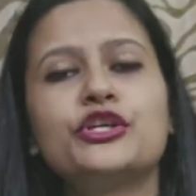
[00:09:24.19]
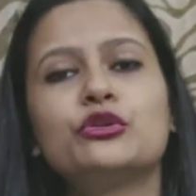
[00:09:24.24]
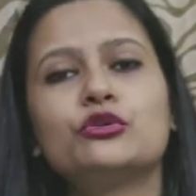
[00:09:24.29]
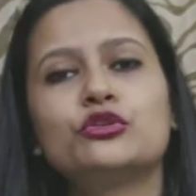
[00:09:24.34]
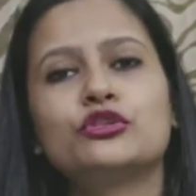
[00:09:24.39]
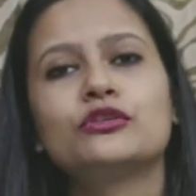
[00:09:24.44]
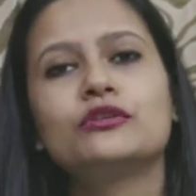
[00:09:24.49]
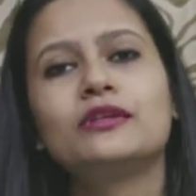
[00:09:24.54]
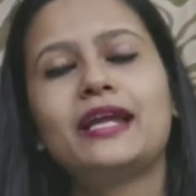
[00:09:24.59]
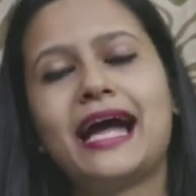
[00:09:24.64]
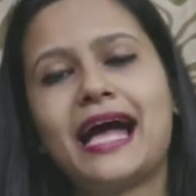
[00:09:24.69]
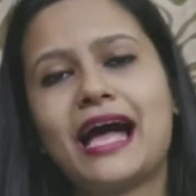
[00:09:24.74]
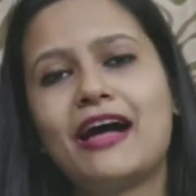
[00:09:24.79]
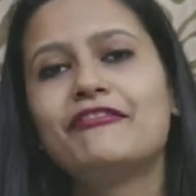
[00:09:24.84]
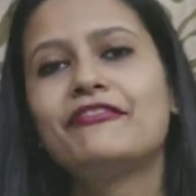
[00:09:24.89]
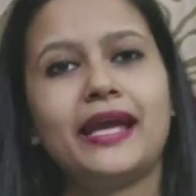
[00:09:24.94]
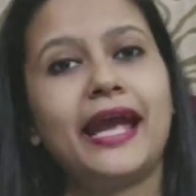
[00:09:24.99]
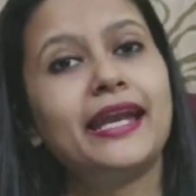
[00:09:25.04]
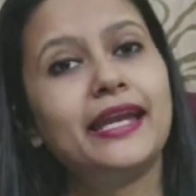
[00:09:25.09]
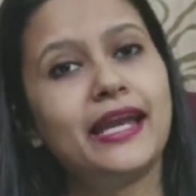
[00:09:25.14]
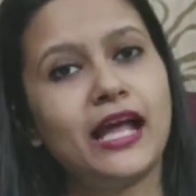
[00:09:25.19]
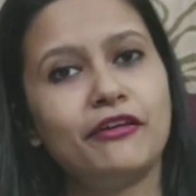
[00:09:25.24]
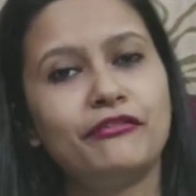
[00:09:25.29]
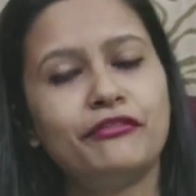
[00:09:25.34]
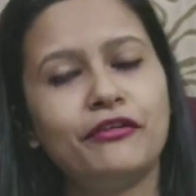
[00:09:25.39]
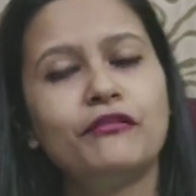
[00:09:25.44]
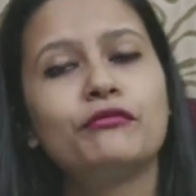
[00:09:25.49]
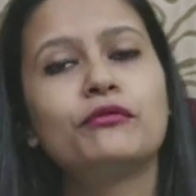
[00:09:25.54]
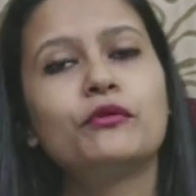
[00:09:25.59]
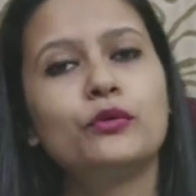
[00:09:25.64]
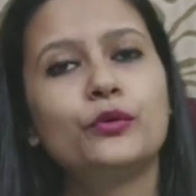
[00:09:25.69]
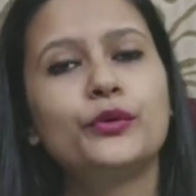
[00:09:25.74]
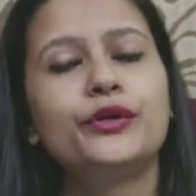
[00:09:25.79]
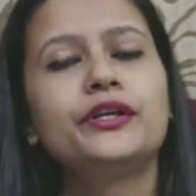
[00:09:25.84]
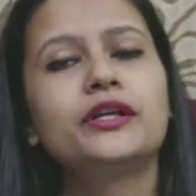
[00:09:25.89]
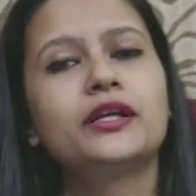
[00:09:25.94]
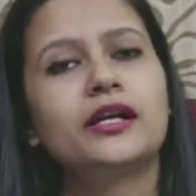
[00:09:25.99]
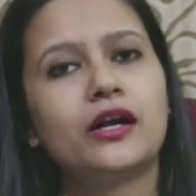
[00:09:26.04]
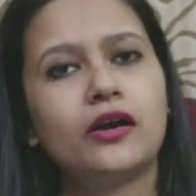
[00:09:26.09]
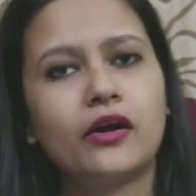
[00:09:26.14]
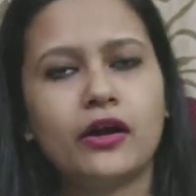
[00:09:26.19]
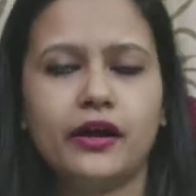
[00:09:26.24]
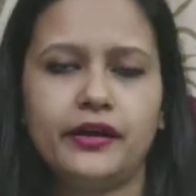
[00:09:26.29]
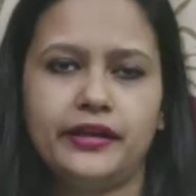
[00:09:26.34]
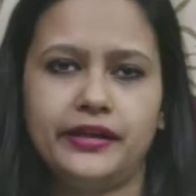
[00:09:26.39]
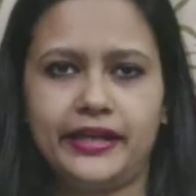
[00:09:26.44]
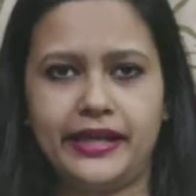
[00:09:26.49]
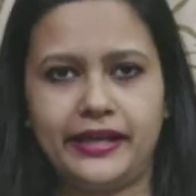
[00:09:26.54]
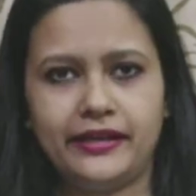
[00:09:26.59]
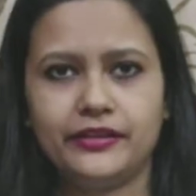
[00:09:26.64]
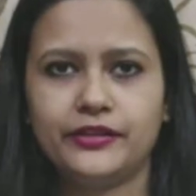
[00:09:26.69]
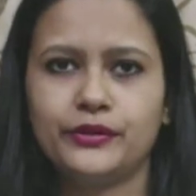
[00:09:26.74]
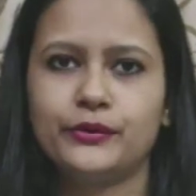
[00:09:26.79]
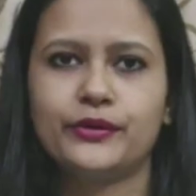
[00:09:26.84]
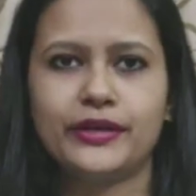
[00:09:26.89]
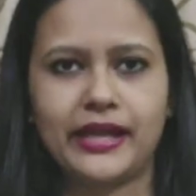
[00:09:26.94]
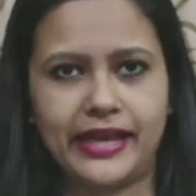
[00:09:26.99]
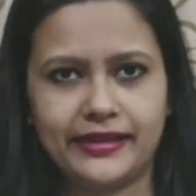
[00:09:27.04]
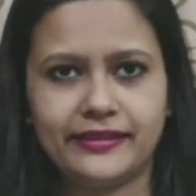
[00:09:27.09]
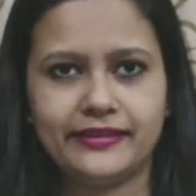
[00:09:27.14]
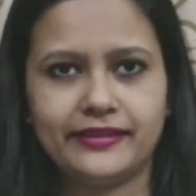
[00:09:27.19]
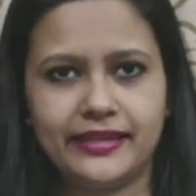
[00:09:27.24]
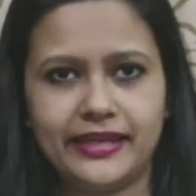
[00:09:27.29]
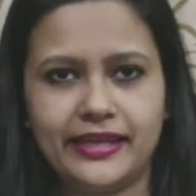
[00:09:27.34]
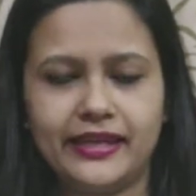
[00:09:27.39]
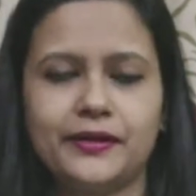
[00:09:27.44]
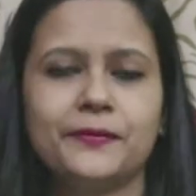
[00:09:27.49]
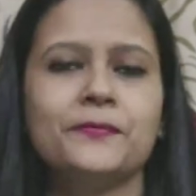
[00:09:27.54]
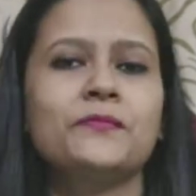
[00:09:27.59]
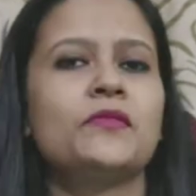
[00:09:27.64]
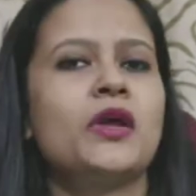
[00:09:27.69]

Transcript: you should have enough of good content to write there.